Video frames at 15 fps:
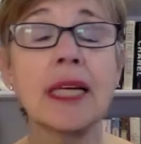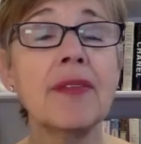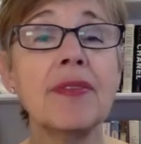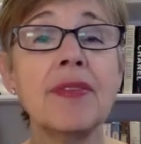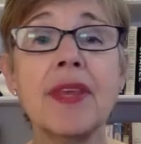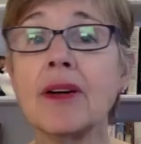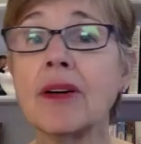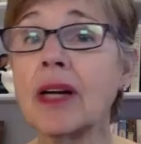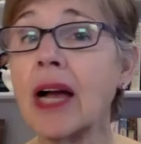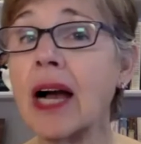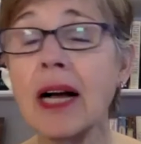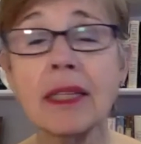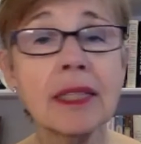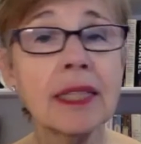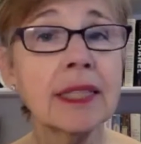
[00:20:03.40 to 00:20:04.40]
and their
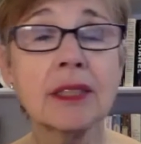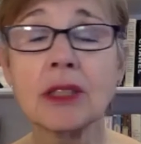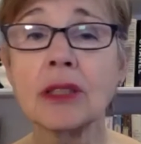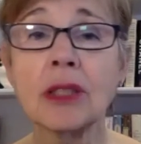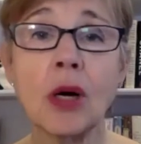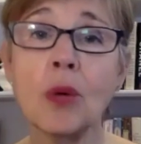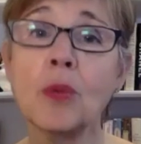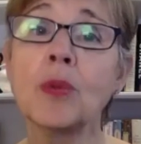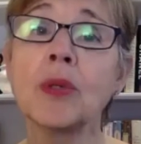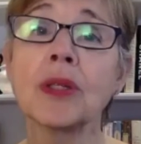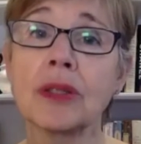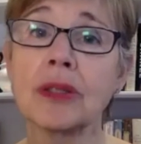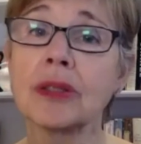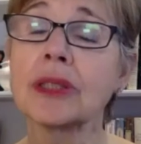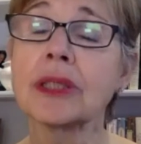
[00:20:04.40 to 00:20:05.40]
colleagues and
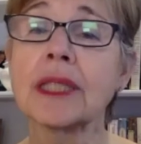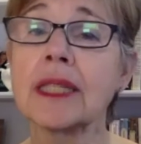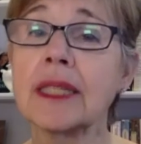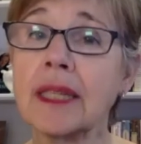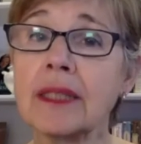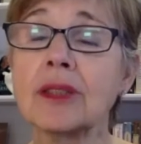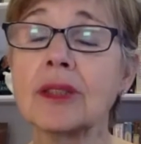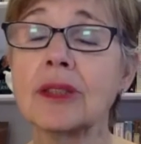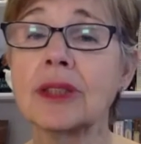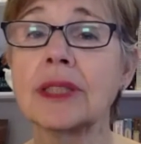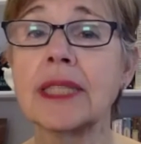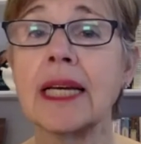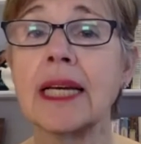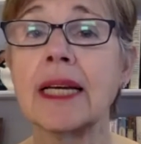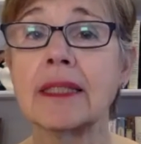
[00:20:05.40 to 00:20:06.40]
coworkers can
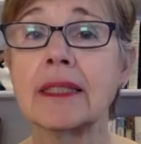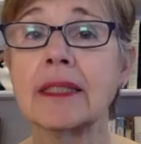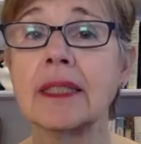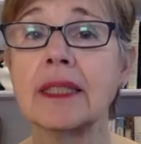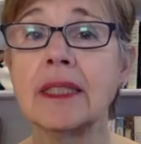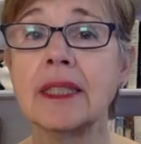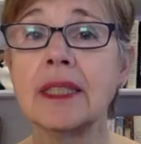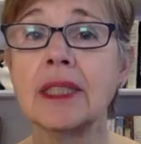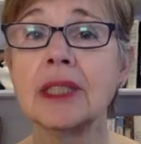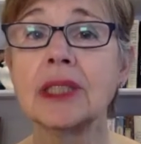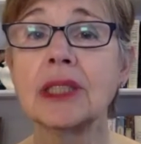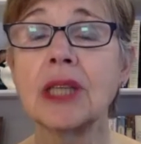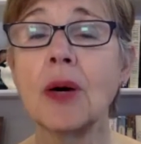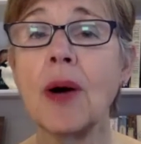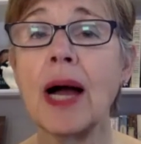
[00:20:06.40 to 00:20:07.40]
understand.
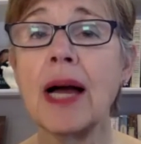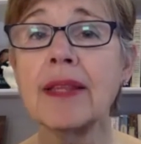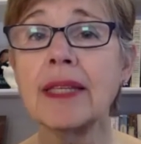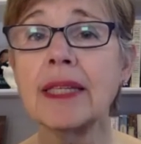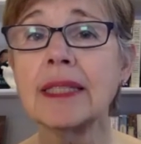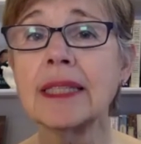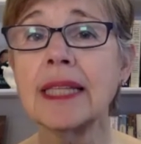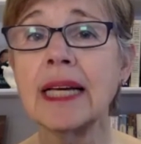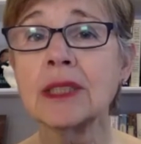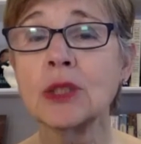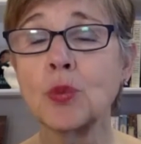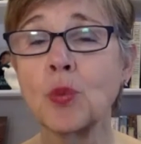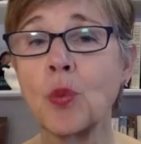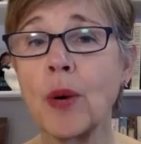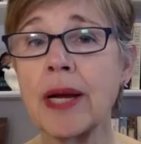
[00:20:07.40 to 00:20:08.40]
So I think
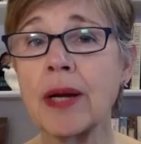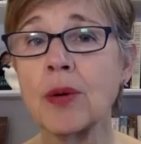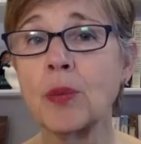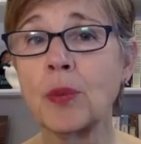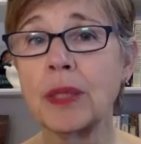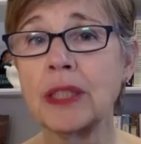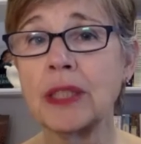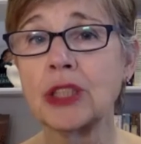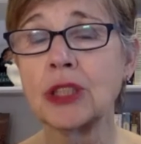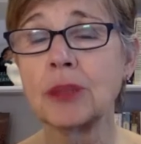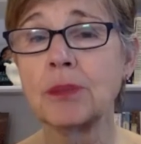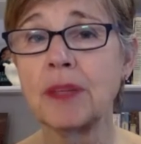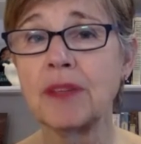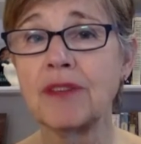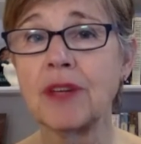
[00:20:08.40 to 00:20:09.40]
that's where we
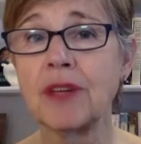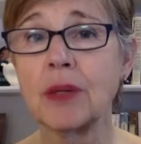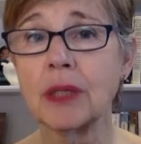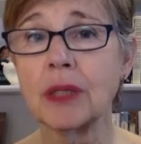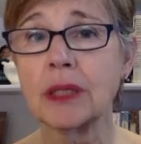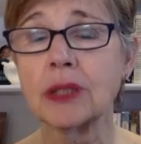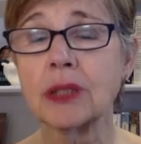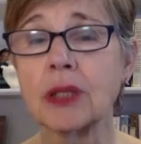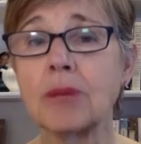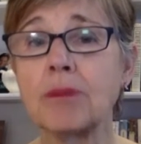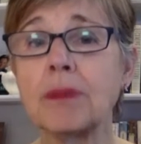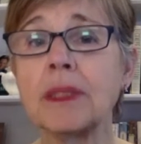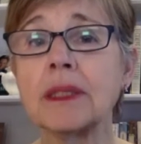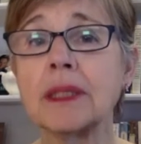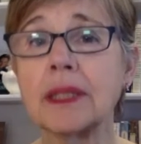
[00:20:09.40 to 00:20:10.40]
should be focused on
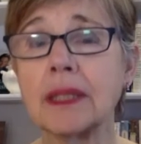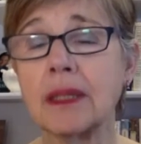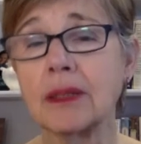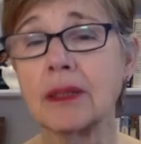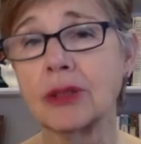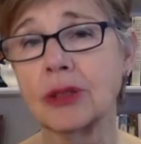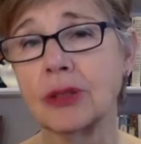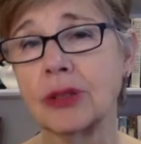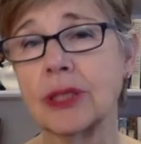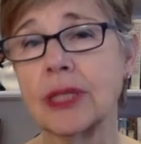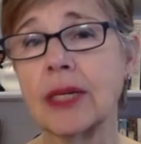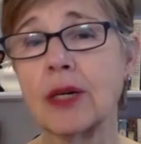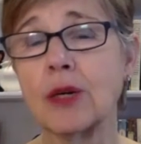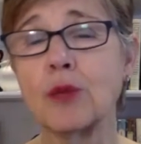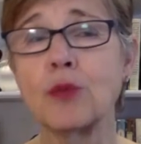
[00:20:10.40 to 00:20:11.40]
building cultures
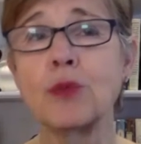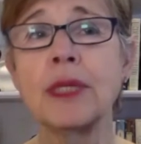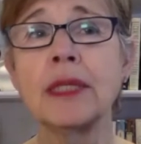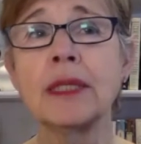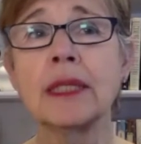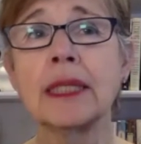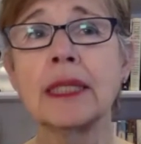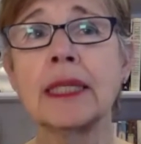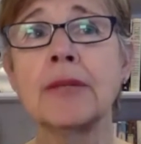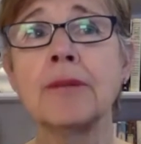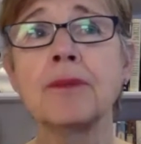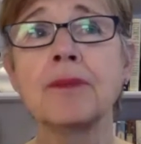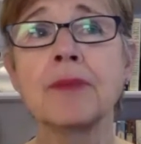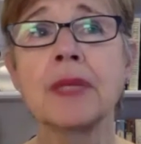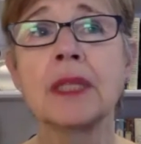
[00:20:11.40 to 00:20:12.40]
that are really
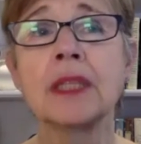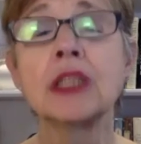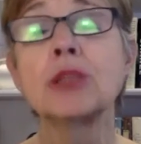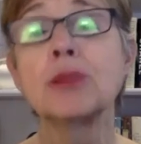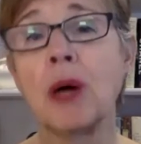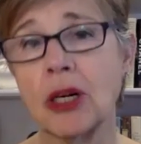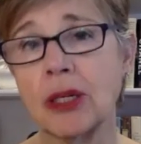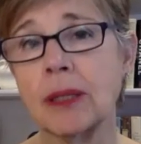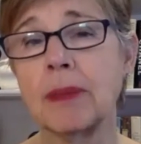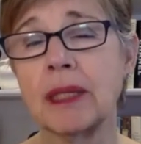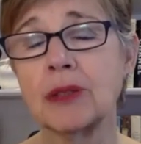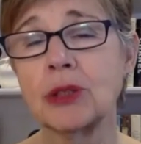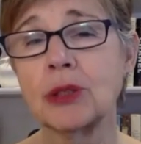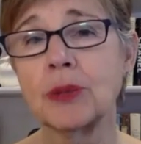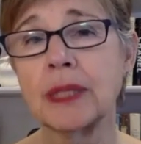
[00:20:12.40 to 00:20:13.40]
smart
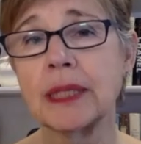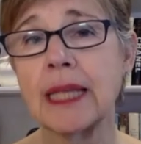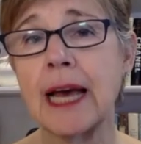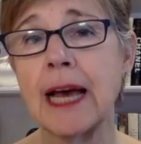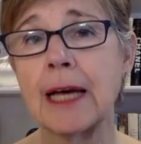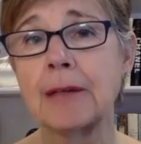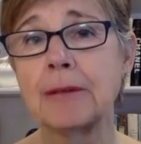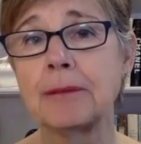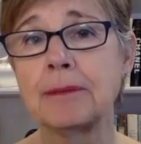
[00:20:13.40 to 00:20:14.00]
about doing that.